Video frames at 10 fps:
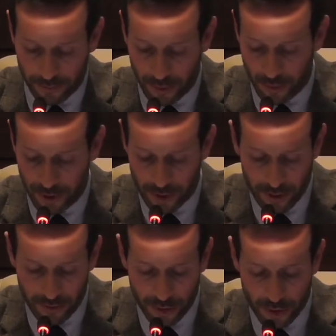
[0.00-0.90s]

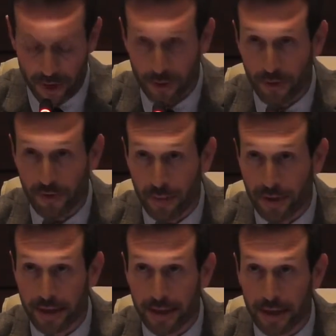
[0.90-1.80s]
retrieve you and your
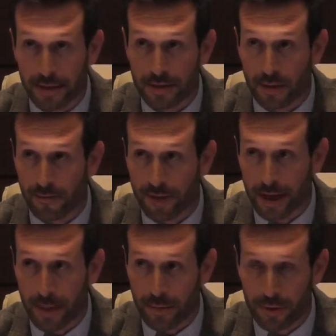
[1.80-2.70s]
family in case something
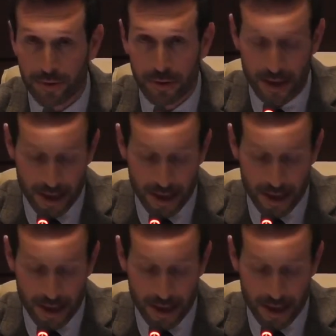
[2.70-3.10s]
happens.